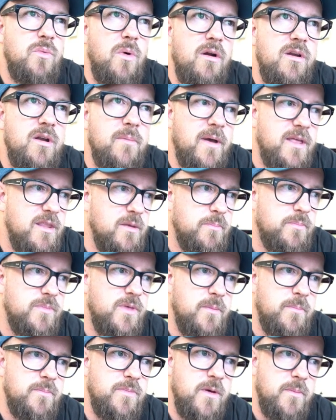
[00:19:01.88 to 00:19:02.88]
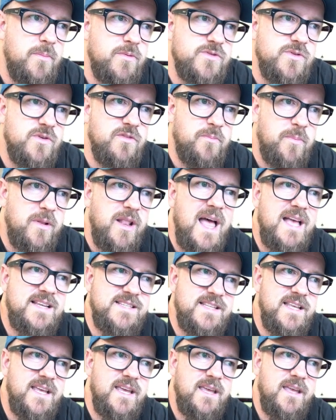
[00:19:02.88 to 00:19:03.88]
worried about the sort of
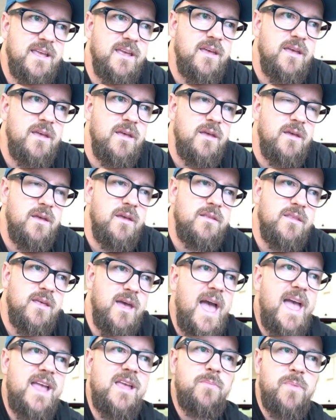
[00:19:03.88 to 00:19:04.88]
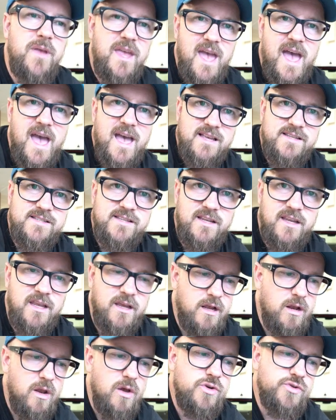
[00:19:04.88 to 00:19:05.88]
plastic, the ABS in the
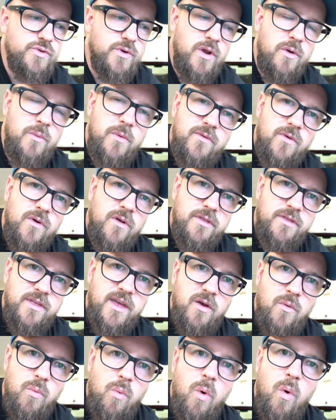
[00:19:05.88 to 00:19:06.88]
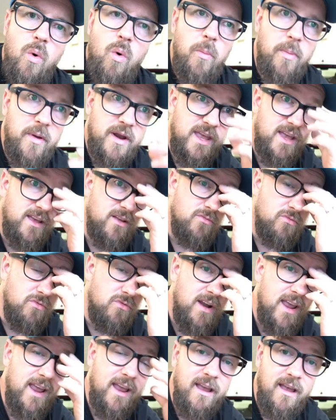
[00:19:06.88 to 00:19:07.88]
enclosure. I know we've got a thick wall, but it can
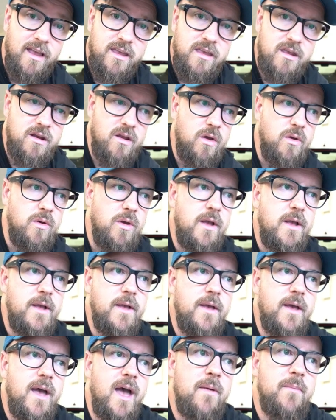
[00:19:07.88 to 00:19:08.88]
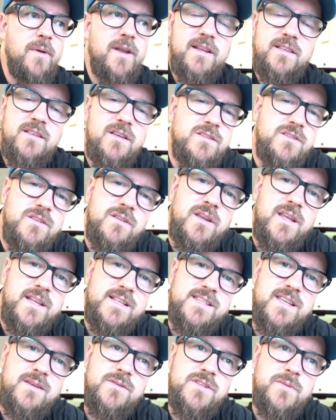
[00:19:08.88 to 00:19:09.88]
ring, you know. And it doesn't, it
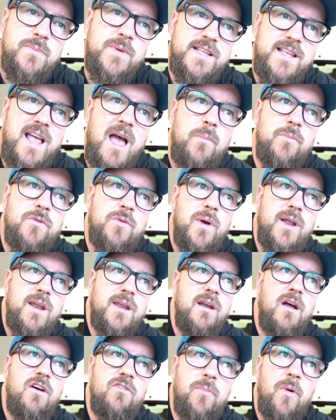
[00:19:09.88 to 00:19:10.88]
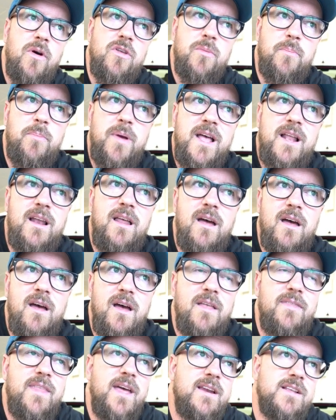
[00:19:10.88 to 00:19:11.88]
seems to be damped well enough by the pillar,
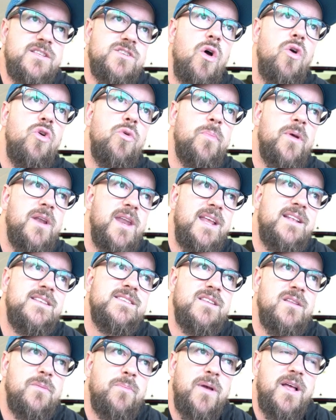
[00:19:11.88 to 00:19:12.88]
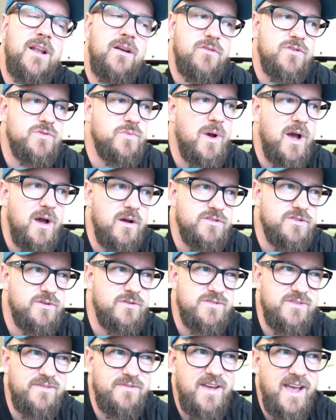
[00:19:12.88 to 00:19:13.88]
and then it's open into the pillar as well, so
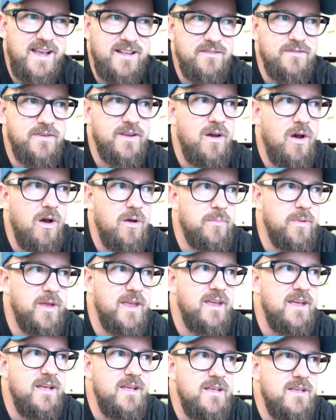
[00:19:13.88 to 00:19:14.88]
it's effectively IP.